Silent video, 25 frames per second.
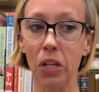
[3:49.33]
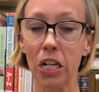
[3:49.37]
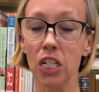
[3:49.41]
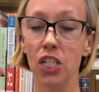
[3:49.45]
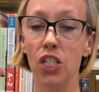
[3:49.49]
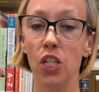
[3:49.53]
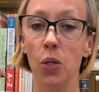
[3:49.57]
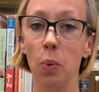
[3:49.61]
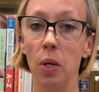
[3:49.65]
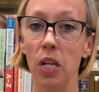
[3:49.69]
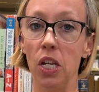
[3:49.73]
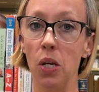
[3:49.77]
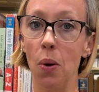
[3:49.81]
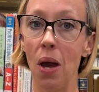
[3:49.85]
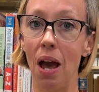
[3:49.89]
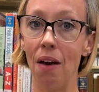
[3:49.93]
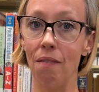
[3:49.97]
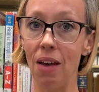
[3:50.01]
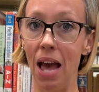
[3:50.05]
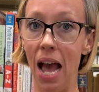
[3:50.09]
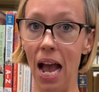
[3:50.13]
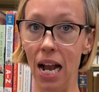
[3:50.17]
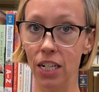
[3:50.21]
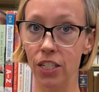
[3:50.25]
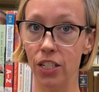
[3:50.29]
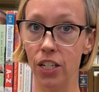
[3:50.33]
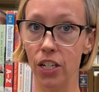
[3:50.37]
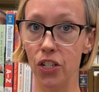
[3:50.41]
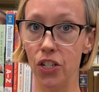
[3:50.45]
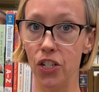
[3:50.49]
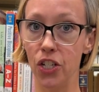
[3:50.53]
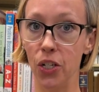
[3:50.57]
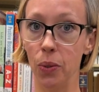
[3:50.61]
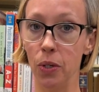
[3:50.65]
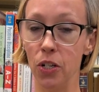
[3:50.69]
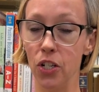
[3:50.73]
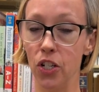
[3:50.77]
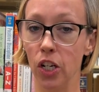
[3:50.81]
So what you have access
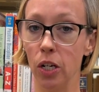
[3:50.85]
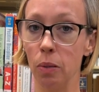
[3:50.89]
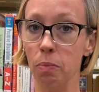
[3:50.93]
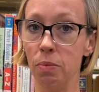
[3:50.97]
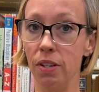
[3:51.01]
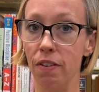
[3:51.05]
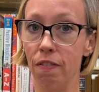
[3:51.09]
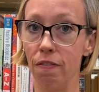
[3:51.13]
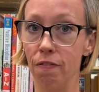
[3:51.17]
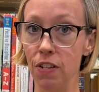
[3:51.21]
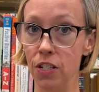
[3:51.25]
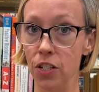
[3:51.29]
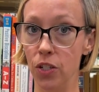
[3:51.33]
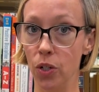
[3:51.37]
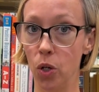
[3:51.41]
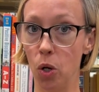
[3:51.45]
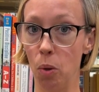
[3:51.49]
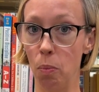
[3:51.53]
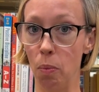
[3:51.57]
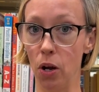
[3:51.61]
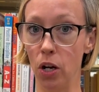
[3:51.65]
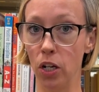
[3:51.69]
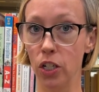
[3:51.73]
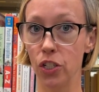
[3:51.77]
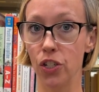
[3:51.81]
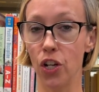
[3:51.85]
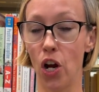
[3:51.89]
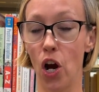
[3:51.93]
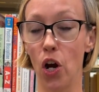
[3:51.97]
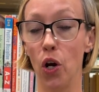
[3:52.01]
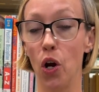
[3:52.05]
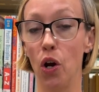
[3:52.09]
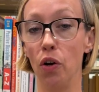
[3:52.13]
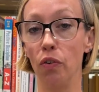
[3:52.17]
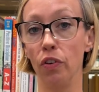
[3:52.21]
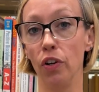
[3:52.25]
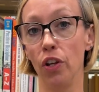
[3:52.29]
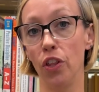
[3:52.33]
to in terms of physical books are
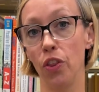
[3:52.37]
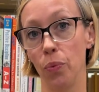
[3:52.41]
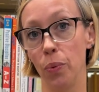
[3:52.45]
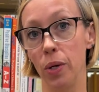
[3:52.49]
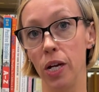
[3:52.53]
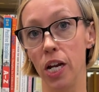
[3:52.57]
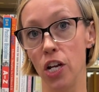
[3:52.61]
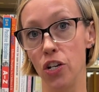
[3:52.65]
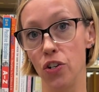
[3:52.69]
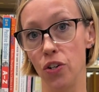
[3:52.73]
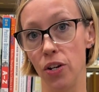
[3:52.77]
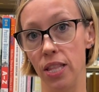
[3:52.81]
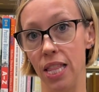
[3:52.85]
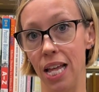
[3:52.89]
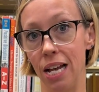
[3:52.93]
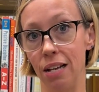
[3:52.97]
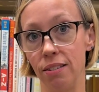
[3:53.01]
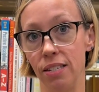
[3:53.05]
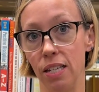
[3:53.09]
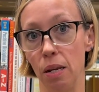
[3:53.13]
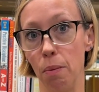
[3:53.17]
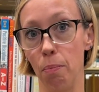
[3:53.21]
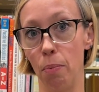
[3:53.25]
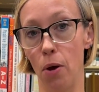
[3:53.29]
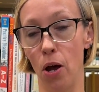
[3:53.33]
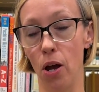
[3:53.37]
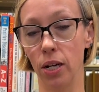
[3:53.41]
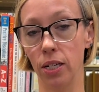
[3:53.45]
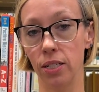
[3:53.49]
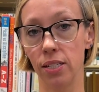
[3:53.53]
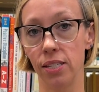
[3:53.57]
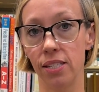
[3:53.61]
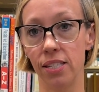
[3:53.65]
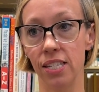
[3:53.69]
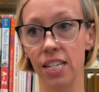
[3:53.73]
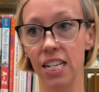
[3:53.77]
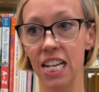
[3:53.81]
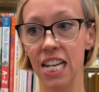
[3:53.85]
over 300,000
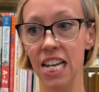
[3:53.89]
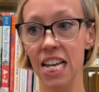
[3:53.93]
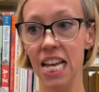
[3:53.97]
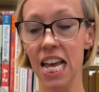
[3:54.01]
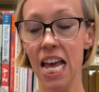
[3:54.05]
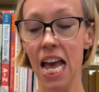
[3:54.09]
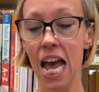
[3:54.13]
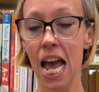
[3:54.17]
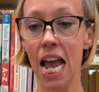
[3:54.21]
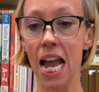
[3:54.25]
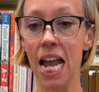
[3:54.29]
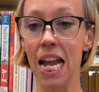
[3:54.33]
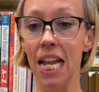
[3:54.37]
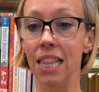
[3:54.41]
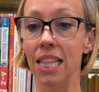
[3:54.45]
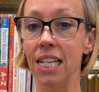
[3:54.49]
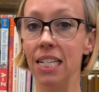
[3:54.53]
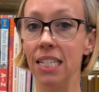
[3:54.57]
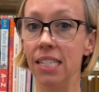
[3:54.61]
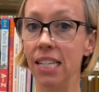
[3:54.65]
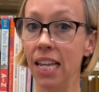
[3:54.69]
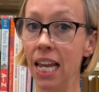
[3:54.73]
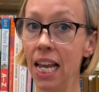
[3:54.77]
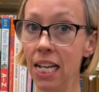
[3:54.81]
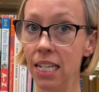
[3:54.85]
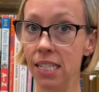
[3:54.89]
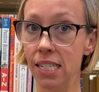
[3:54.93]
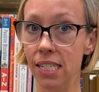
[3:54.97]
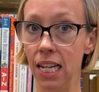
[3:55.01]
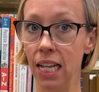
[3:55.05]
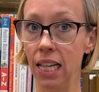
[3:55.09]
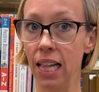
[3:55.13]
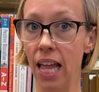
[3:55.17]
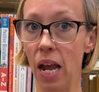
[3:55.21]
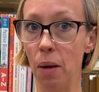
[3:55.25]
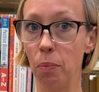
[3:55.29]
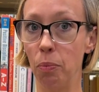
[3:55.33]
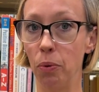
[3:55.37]
books. In the CAC
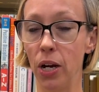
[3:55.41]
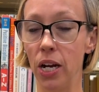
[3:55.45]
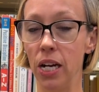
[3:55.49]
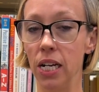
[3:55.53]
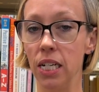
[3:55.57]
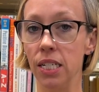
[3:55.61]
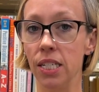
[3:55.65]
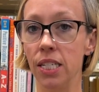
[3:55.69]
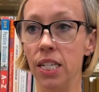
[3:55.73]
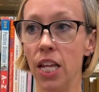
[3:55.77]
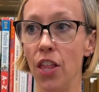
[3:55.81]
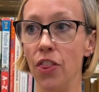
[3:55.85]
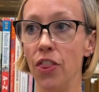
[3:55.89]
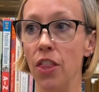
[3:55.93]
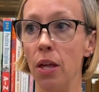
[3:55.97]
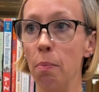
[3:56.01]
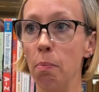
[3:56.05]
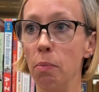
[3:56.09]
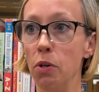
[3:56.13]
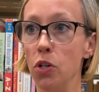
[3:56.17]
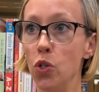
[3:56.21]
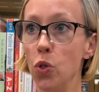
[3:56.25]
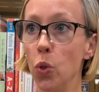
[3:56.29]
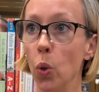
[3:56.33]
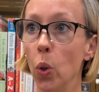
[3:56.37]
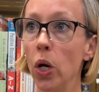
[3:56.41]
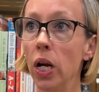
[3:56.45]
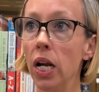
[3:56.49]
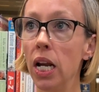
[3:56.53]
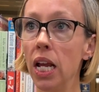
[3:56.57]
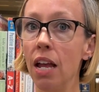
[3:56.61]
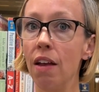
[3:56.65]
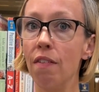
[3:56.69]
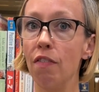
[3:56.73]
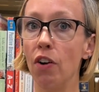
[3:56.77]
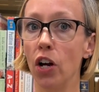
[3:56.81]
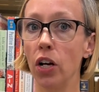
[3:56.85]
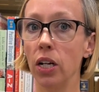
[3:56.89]
libraries, the
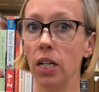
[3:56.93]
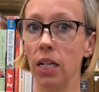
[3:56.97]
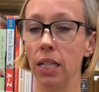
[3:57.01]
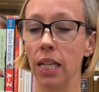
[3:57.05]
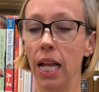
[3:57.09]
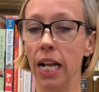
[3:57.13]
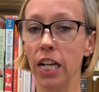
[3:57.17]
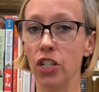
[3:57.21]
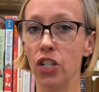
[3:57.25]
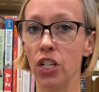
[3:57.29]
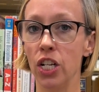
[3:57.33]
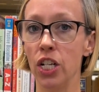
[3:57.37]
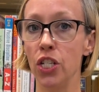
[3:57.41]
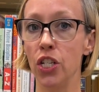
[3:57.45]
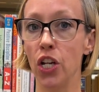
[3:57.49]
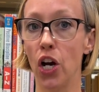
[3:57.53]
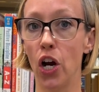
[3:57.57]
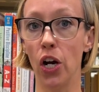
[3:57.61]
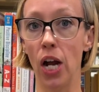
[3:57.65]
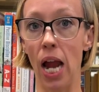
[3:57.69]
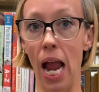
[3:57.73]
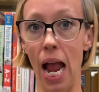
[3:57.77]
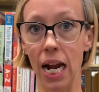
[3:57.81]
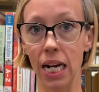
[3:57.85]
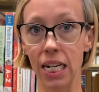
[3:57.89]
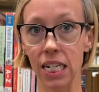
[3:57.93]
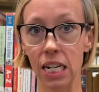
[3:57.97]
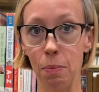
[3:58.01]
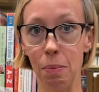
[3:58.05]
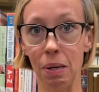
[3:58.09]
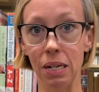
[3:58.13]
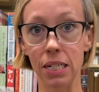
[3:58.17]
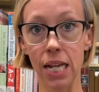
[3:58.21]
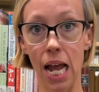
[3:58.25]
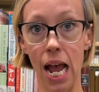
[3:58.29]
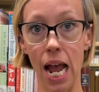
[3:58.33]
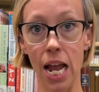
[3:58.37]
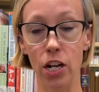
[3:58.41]
majority of our collections are
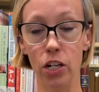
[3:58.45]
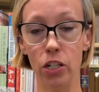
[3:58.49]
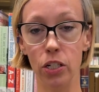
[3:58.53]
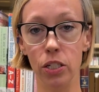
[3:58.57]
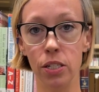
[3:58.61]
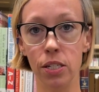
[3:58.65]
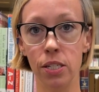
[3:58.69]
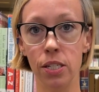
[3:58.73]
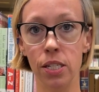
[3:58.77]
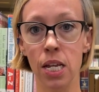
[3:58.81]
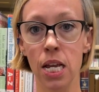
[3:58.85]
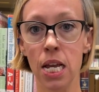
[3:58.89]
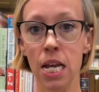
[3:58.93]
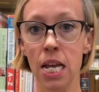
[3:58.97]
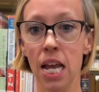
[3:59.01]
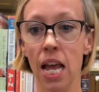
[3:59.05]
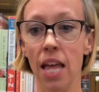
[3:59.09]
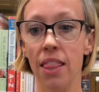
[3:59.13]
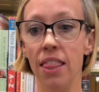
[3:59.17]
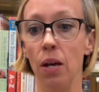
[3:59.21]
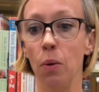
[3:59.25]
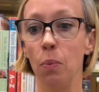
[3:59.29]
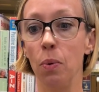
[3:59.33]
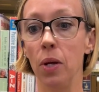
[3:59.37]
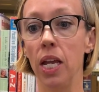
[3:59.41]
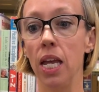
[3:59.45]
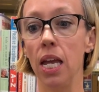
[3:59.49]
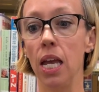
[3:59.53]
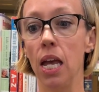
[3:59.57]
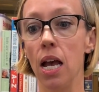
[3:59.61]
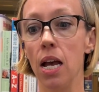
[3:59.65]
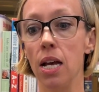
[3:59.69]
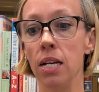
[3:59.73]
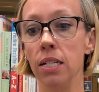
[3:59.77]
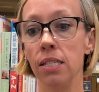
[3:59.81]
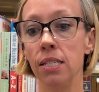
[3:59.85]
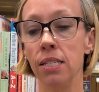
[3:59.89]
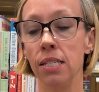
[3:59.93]
academic titles that we
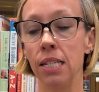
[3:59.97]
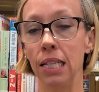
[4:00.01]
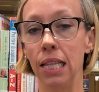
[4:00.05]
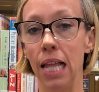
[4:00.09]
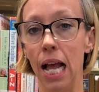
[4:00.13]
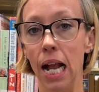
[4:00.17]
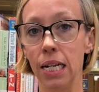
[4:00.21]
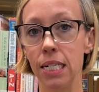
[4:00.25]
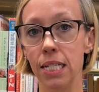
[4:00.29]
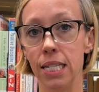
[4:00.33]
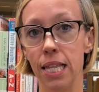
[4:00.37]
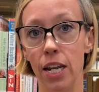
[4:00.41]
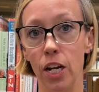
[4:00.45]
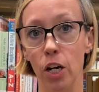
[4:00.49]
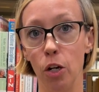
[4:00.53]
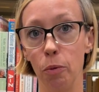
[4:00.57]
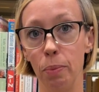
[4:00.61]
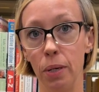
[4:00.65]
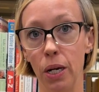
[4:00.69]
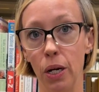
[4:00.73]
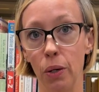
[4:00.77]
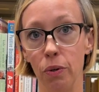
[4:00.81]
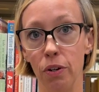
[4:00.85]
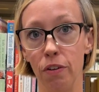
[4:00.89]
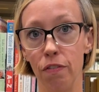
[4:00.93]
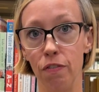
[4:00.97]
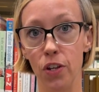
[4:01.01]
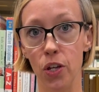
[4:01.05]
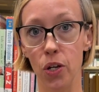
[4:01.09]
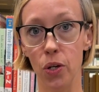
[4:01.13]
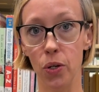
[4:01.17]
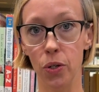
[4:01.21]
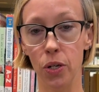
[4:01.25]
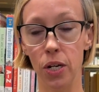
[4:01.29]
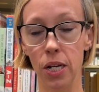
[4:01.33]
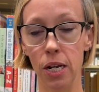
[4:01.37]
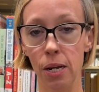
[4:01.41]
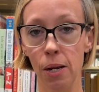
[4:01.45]
select that are
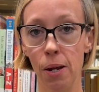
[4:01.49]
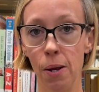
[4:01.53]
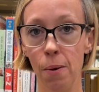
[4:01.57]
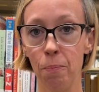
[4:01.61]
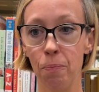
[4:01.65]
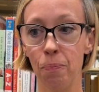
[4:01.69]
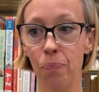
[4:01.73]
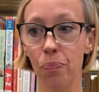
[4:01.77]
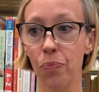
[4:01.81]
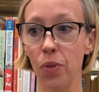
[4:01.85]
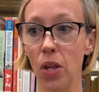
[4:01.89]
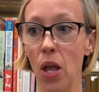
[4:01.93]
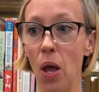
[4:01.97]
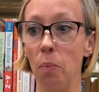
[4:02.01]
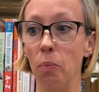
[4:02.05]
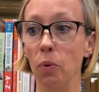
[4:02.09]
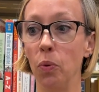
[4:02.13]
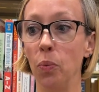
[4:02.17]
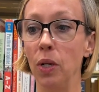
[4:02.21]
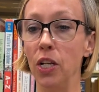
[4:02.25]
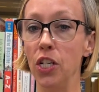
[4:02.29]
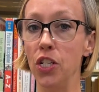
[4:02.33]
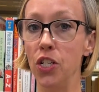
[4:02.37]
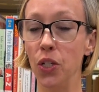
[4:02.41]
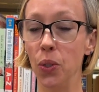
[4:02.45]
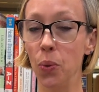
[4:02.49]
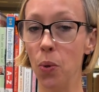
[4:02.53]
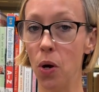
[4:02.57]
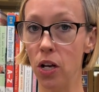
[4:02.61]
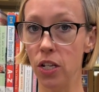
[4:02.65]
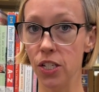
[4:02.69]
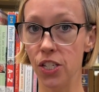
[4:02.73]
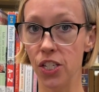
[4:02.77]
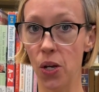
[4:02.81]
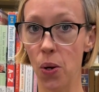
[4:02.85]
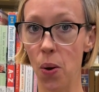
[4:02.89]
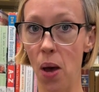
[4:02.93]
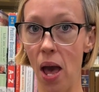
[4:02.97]
peer-reviewed. We do
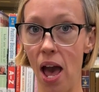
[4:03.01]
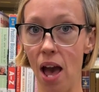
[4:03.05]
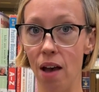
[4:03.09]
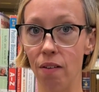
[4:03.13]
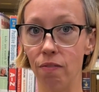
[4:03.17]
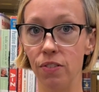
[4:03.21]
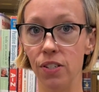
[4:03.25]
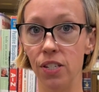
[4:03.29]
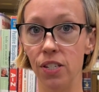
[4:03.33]
also have